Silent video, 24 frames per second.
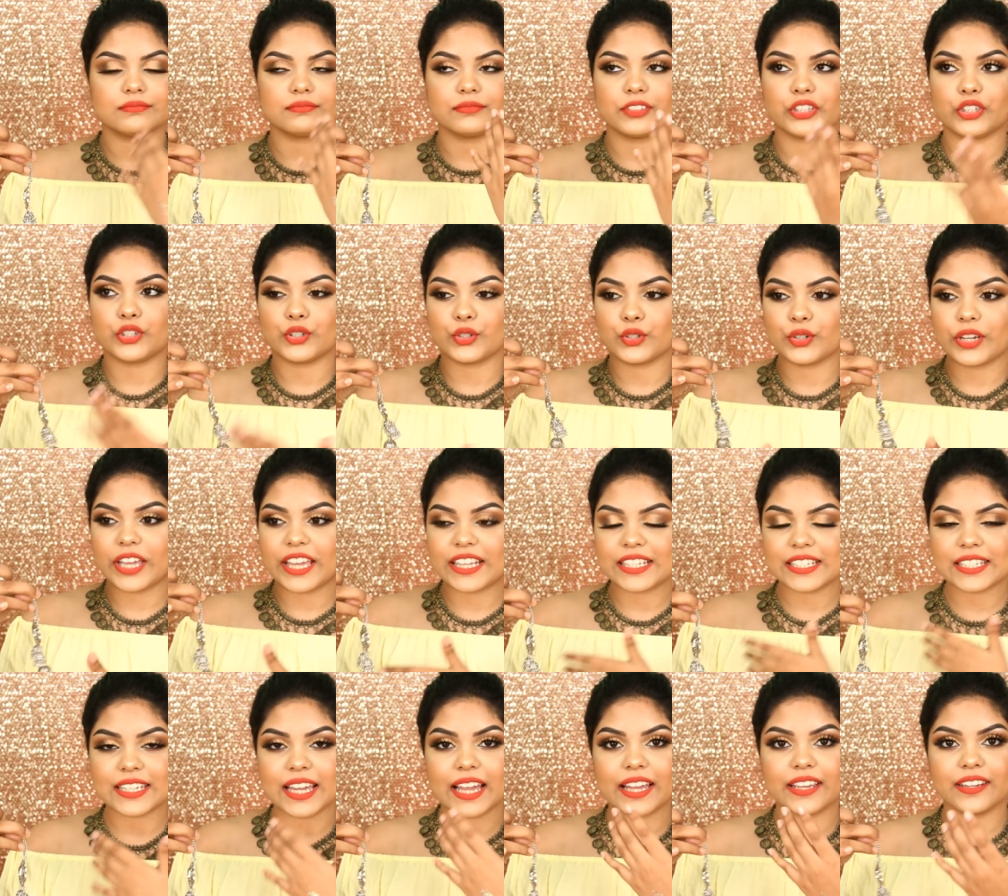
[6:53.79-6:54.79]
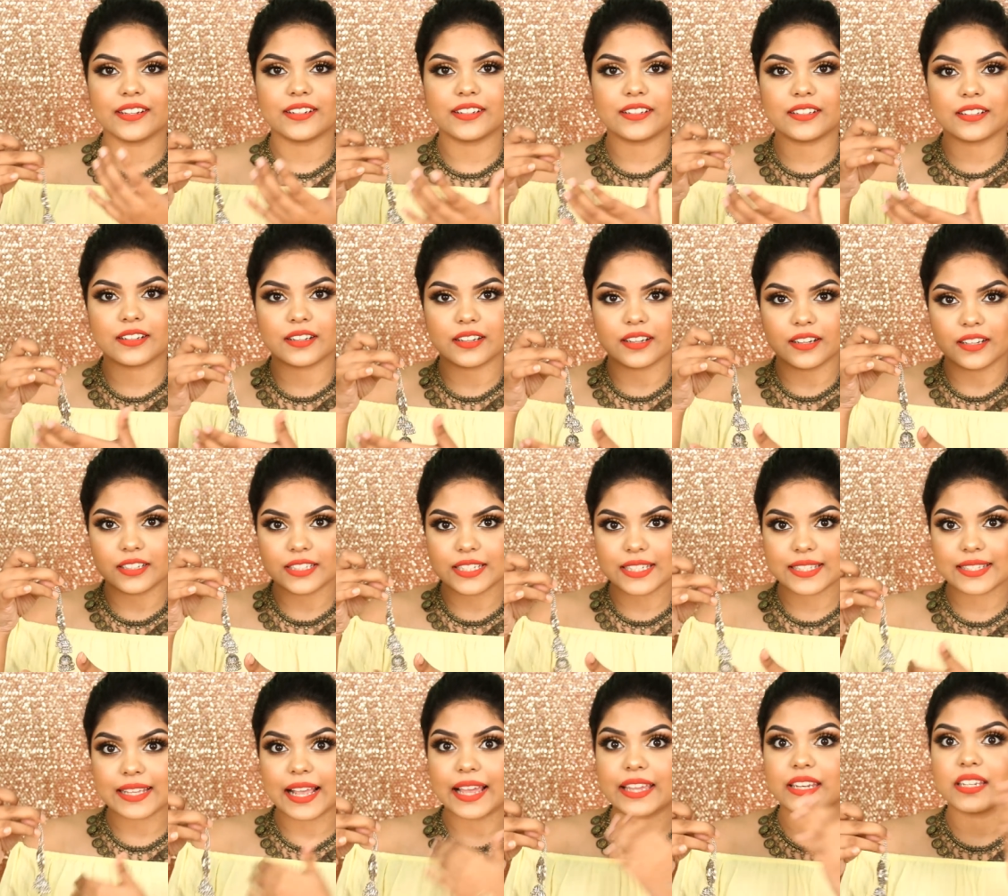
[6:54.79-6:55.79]
you know, entire
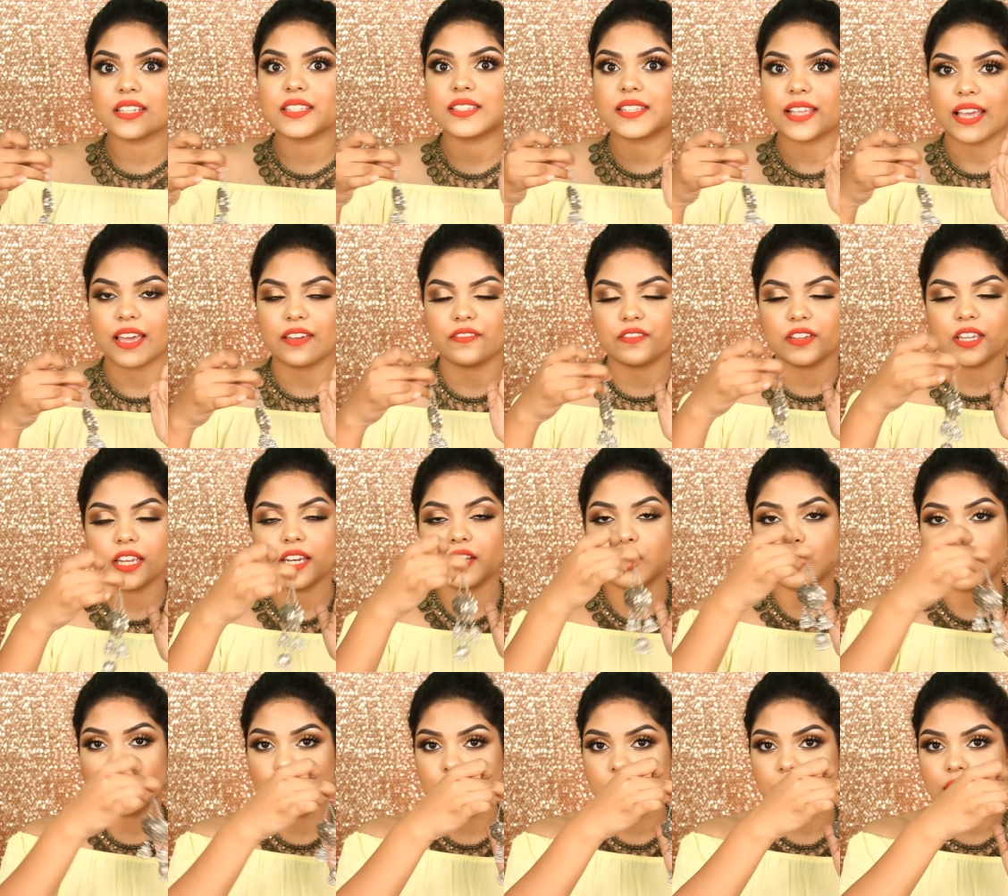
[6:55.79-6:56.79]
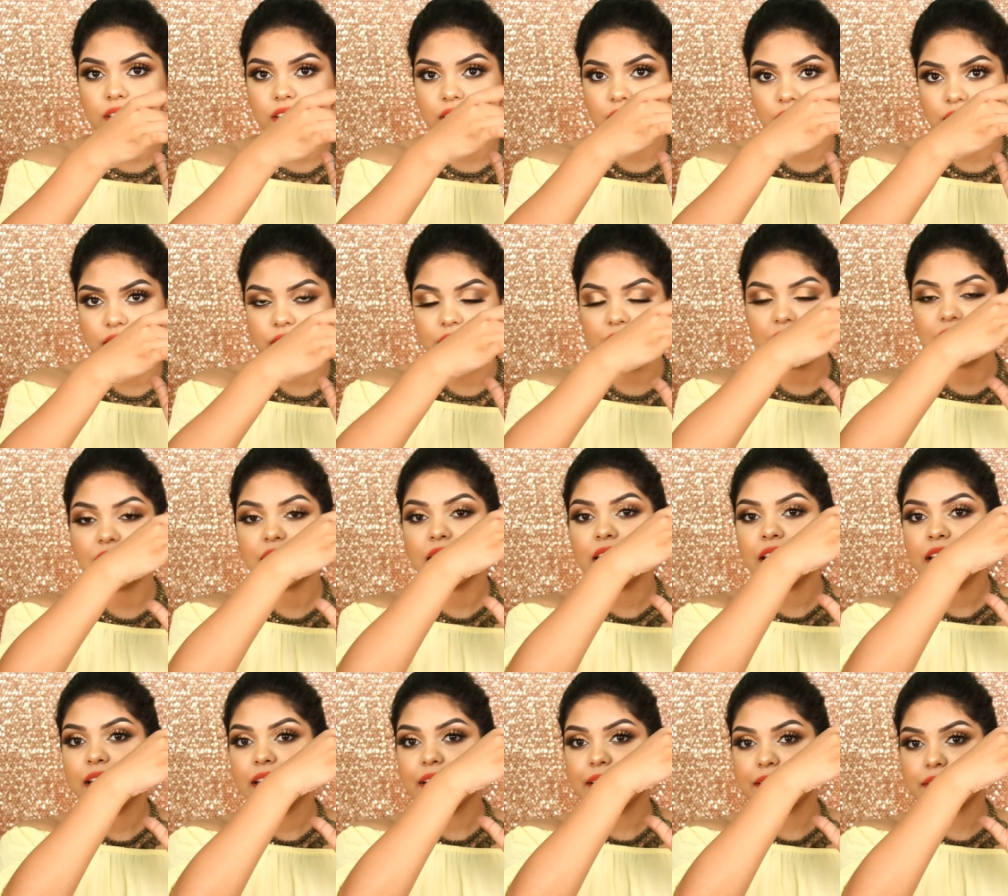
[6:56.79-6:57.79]
design is heavy, not the earring.
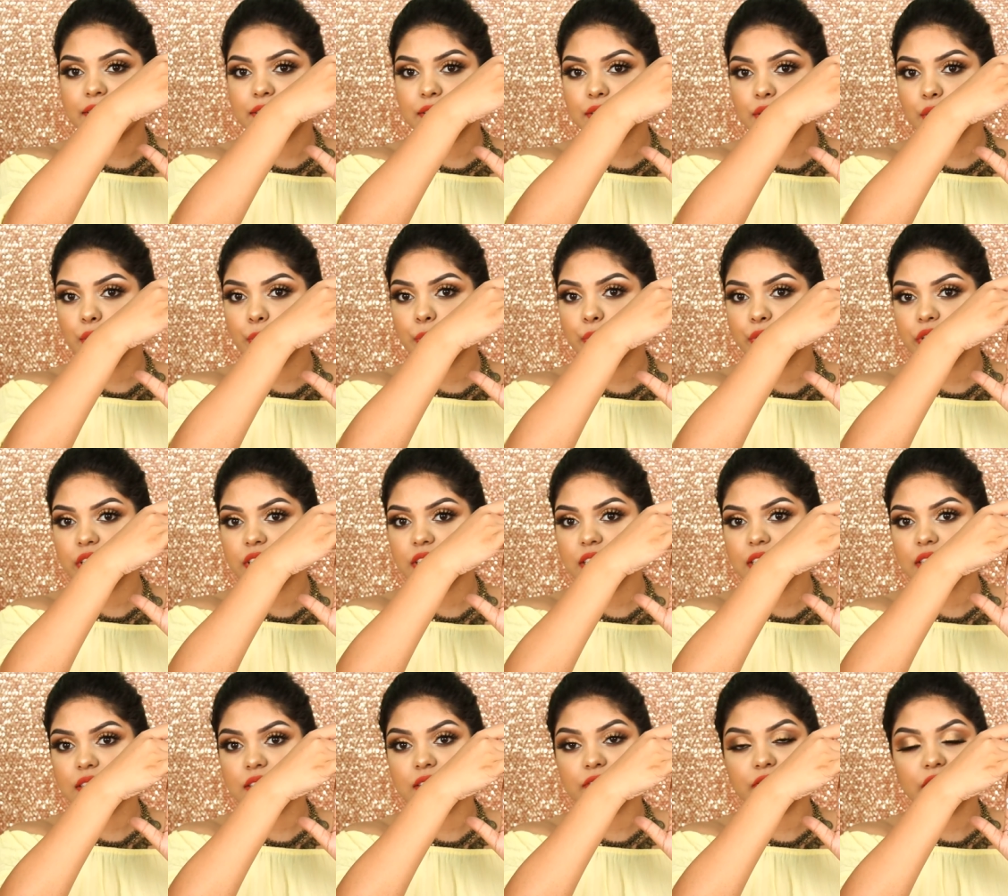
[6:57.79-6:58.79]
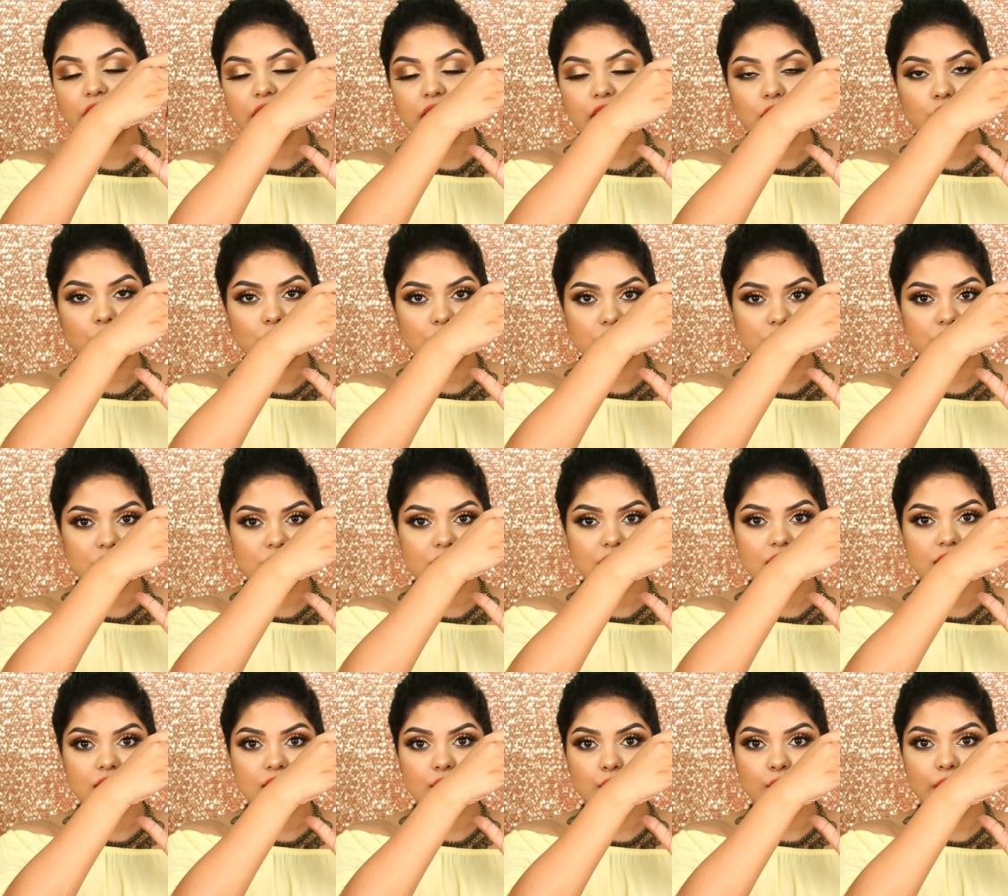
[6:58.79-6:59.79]
It's so pretty. It's very gorgeous.
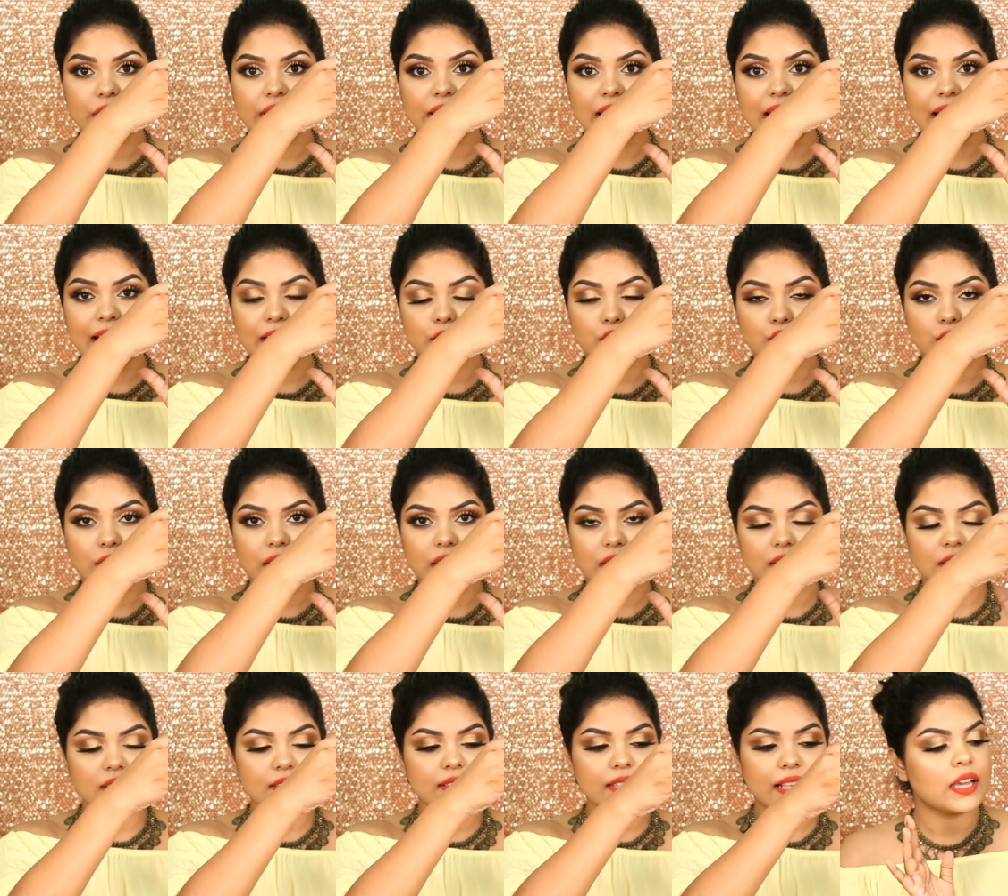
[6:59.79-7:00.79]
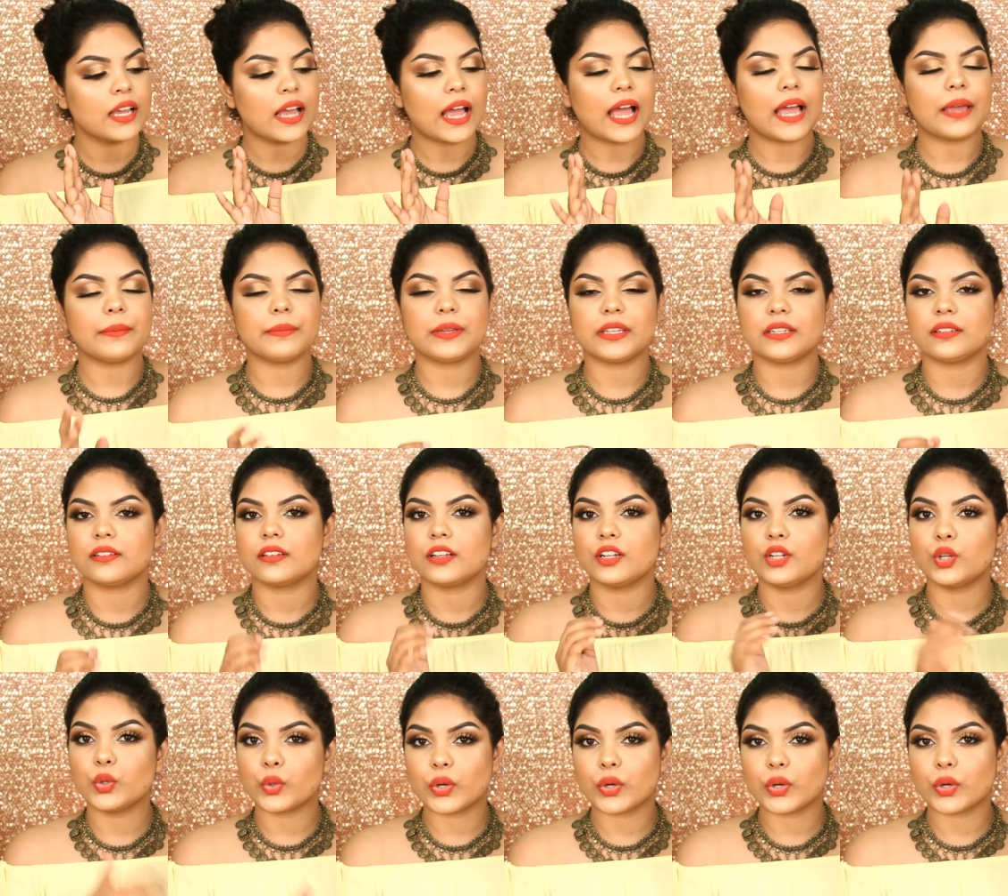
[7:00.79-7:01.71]
So I had to get this. I mean, look